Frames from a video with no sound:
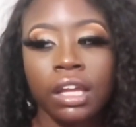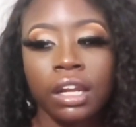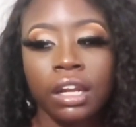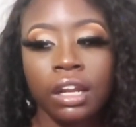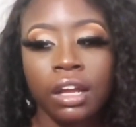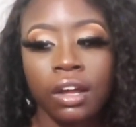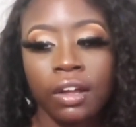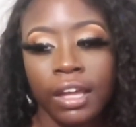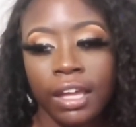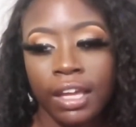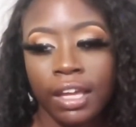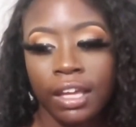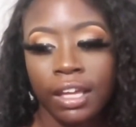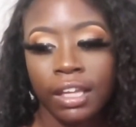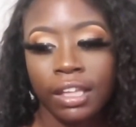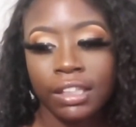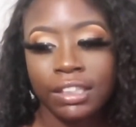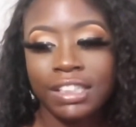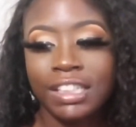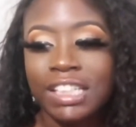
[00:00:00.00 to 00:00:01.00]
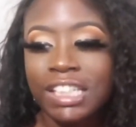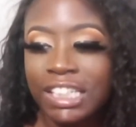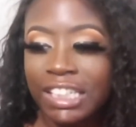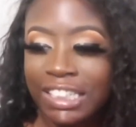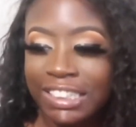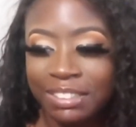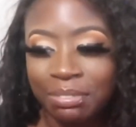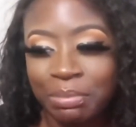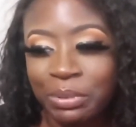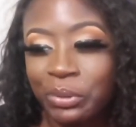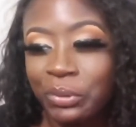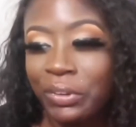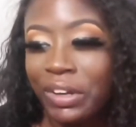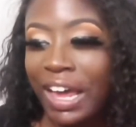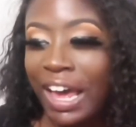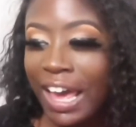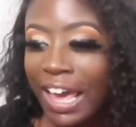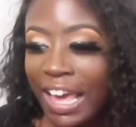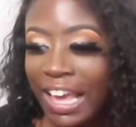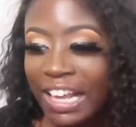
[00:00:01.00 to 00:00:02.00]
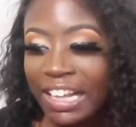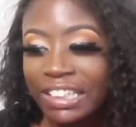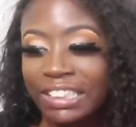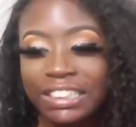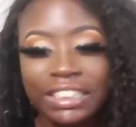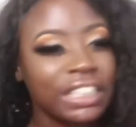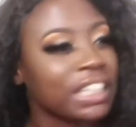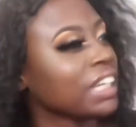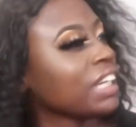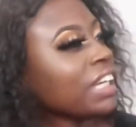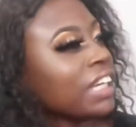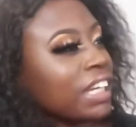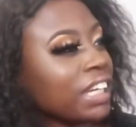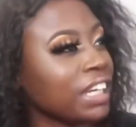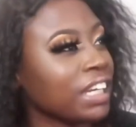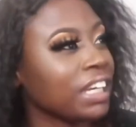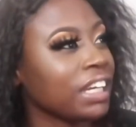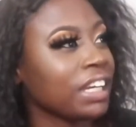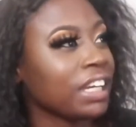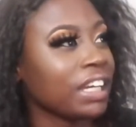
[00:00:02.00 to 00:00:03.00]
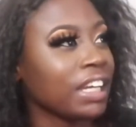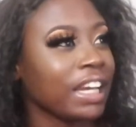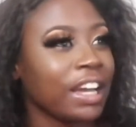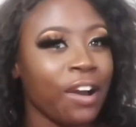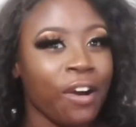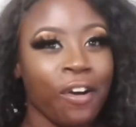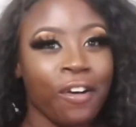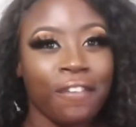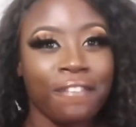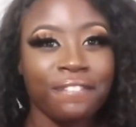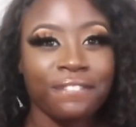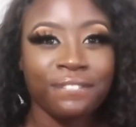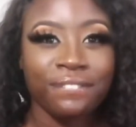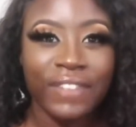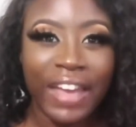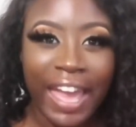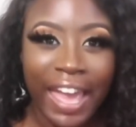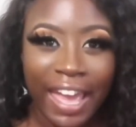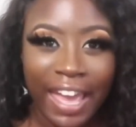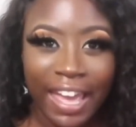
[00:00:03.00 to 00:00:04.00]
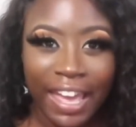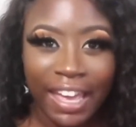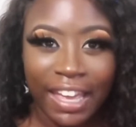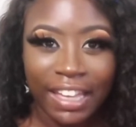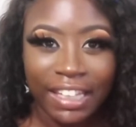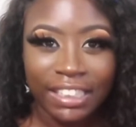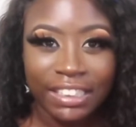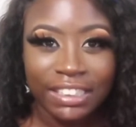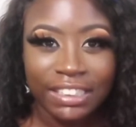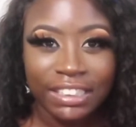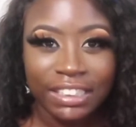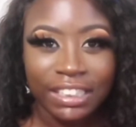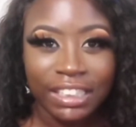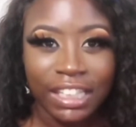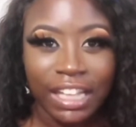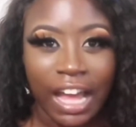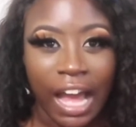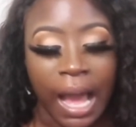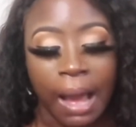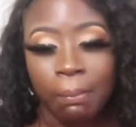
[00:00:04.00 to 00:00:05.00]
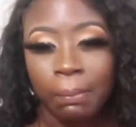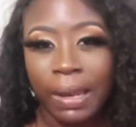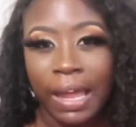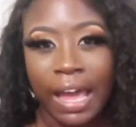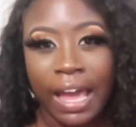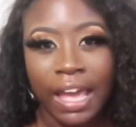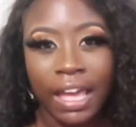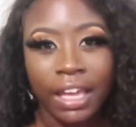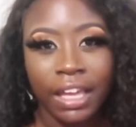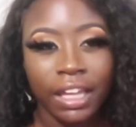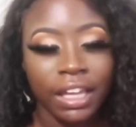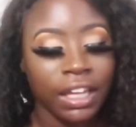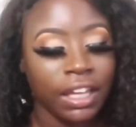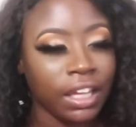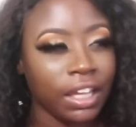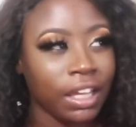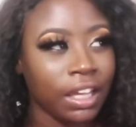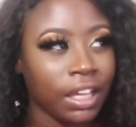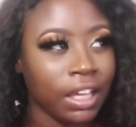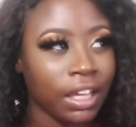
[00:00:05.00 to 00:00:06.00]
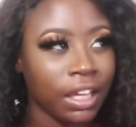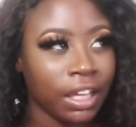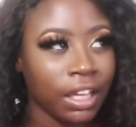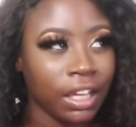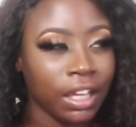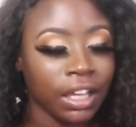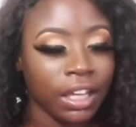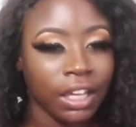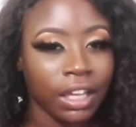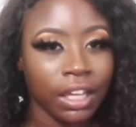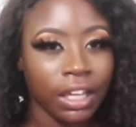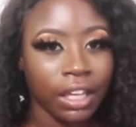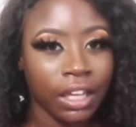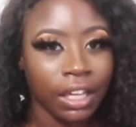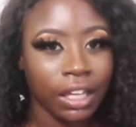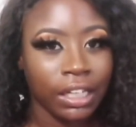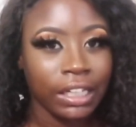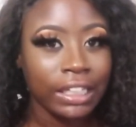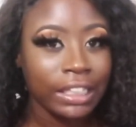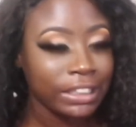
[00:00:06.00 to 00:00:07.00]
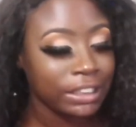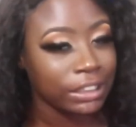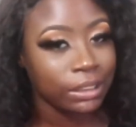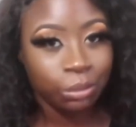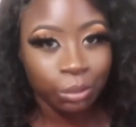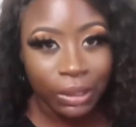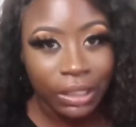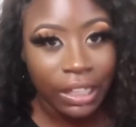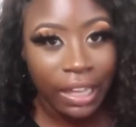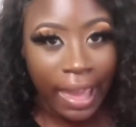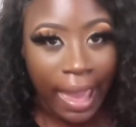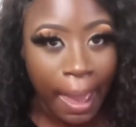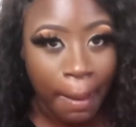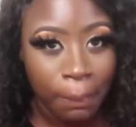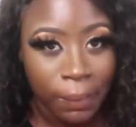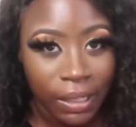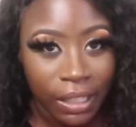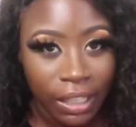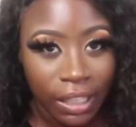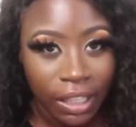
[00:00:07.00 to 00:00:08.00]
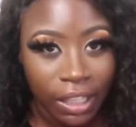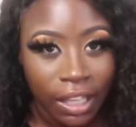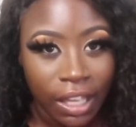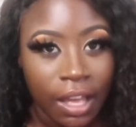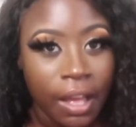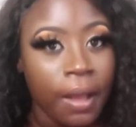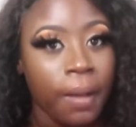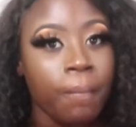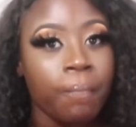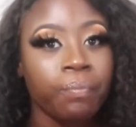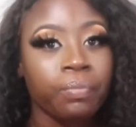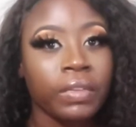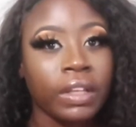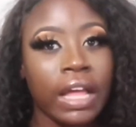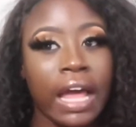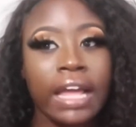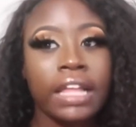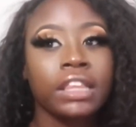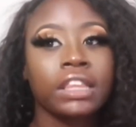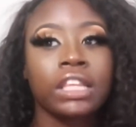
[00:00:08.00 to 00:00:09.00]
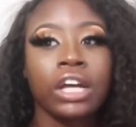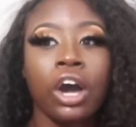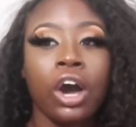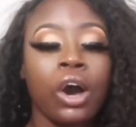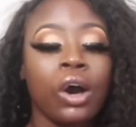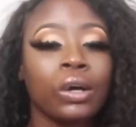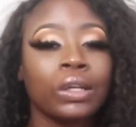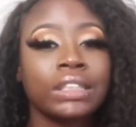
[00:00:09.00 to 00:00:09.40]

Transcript: okay, it's blue lights, he going fast. I'm like, this is really happening. Like, the whole